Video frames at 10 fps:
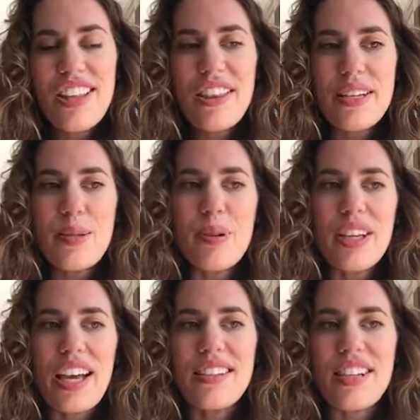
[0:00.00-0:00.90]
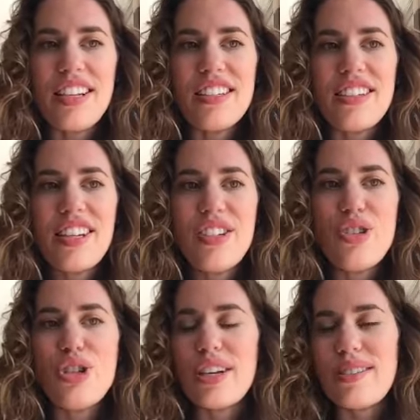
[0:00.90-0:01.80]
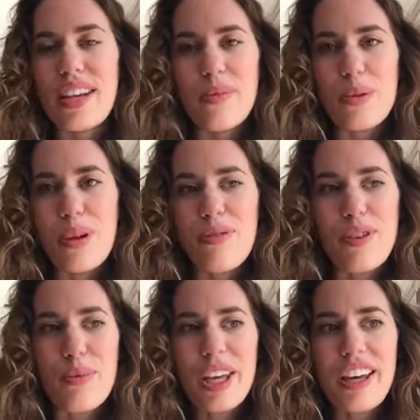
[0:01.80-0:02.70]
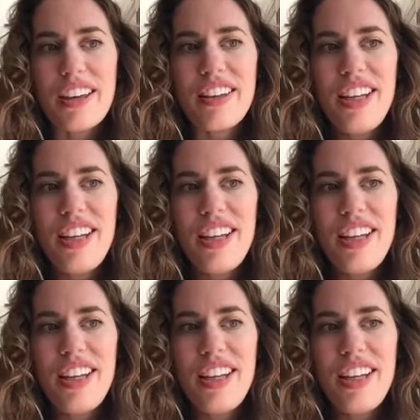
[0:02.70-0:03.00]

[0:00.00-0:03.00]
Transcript: This book hasn't just helped my phobia.